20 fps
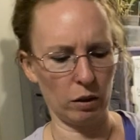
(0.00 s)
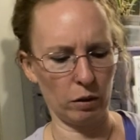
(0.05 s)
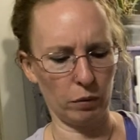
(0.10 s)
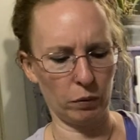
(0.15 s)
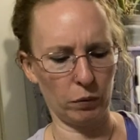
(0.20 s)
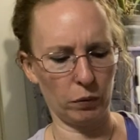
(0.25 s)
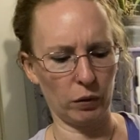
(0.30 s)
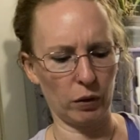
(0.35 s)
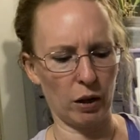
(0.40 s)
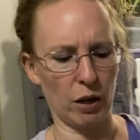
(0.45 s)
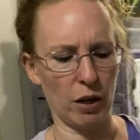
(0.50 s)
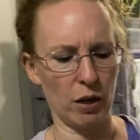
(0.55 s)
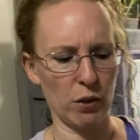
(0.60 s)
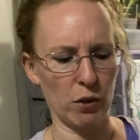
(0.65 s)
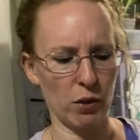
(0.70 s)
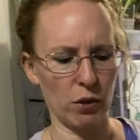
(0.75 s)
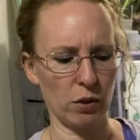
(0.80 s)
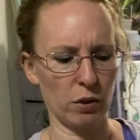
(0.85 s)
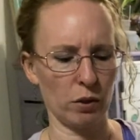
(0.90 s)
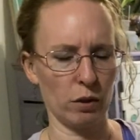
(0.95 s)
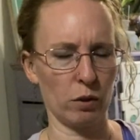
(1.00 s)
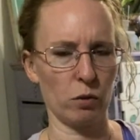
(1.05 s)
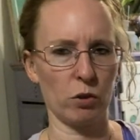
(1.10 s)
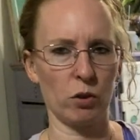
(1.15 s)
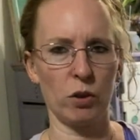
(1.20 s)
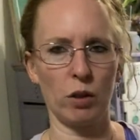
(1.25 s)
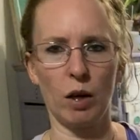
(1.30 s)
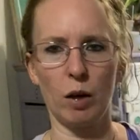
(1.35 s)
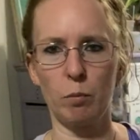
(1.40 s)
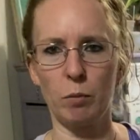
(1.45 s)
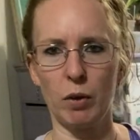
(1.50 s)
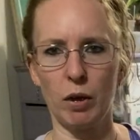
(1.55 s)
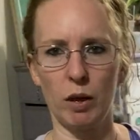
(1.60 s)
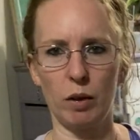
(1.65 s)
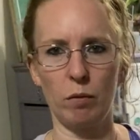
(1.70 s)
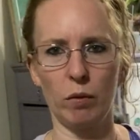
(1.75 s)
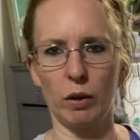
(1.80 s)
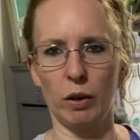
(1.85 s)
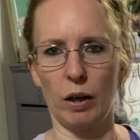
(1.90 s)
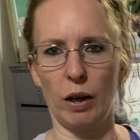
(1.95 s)
of floss. There's, I'm not
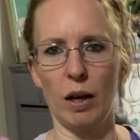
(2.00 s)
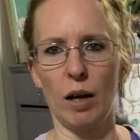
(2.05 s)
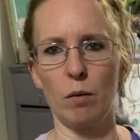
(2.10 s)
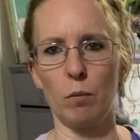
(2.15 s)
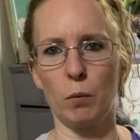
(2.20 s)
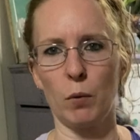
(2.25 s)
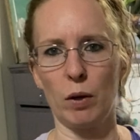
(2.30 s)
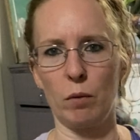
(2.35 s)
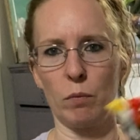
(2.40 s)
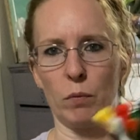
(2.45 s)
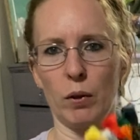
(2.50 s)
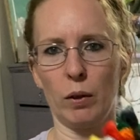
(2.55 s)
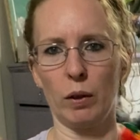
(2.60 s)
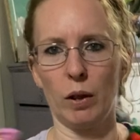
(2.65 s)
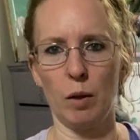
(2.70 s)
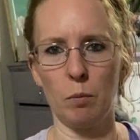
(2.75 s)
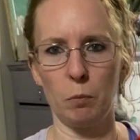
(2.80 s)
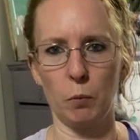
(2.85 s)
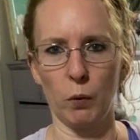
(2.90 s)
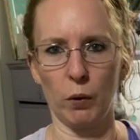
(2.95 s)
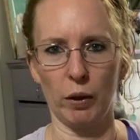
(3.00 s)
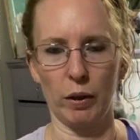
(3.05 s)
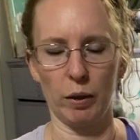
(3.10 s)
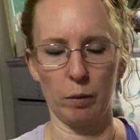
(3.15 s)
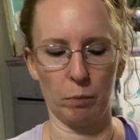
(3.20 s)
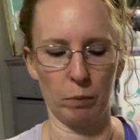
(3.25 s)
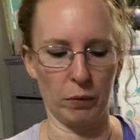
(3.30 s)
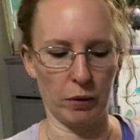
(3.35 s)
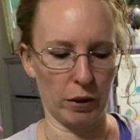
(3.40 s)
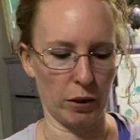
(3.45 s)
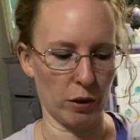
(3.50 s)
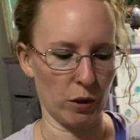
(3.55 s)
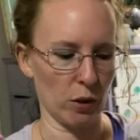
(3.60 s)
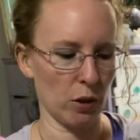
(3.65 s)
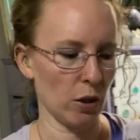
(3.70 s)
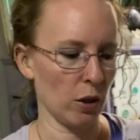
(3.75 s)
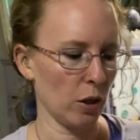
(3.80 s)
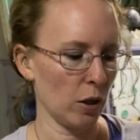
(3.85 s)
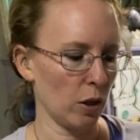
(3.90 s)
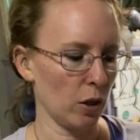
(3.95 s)
even gonna halfway fill up one of them things.
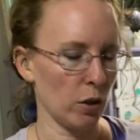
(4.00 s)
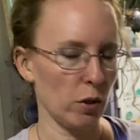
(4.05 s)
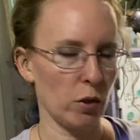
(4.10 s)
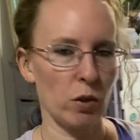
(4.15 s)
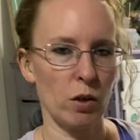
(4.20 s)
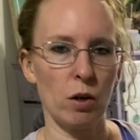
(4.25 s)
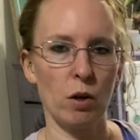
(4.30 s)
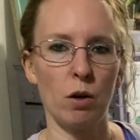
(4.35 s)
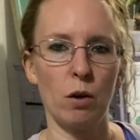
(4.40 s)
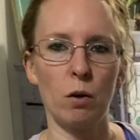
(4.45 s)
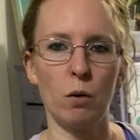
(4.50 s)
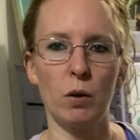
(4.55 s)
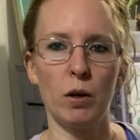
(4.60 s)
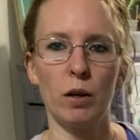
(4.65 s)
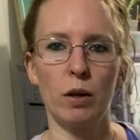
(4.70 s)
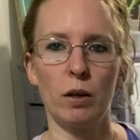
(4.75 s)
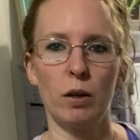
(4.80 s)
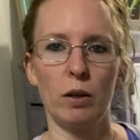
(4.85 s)
So